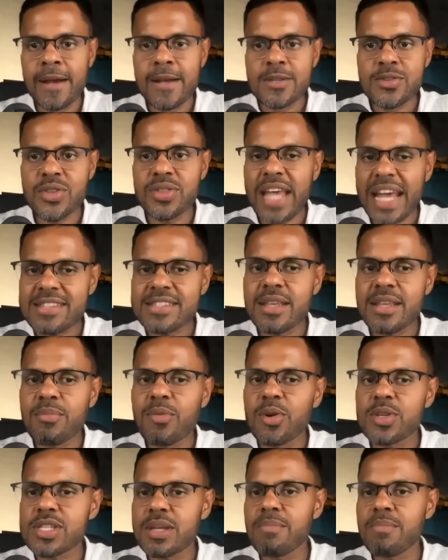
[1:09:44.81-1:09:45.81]
So that's the
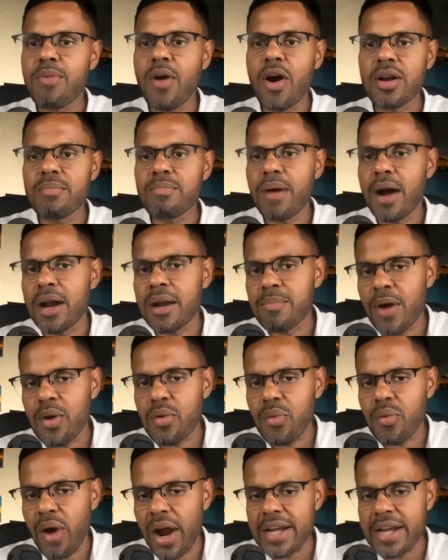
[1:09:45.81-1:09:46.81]
most important part
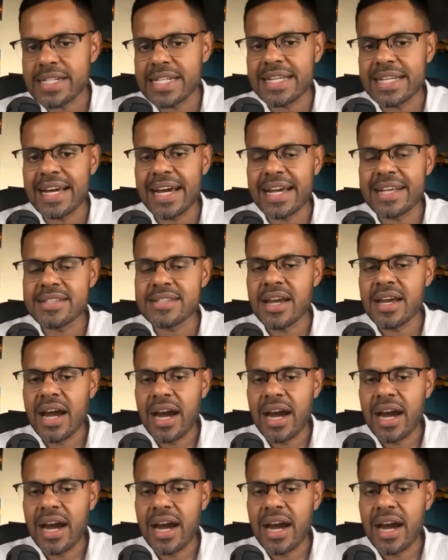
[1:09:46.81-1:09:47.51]
about writing, guys.